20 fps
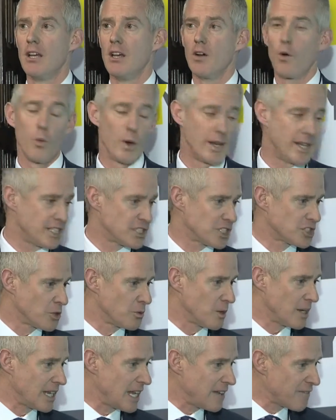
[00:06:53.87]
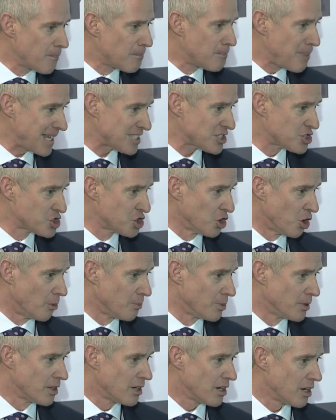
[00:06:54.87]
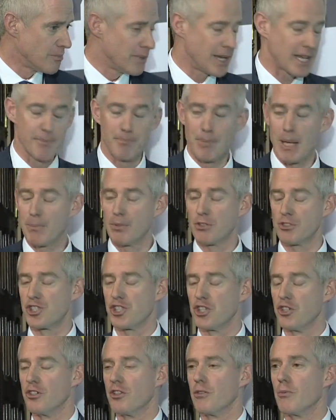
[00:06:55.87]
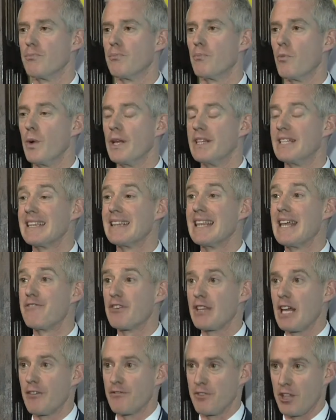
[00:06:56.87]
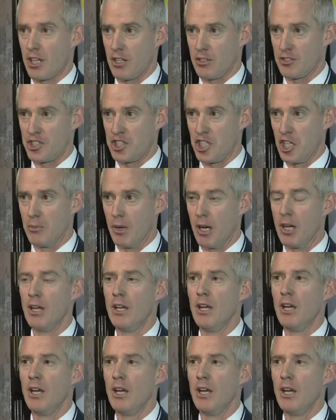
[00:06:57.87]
We need to do an even better job at making people sure that we deliver that for the consumer.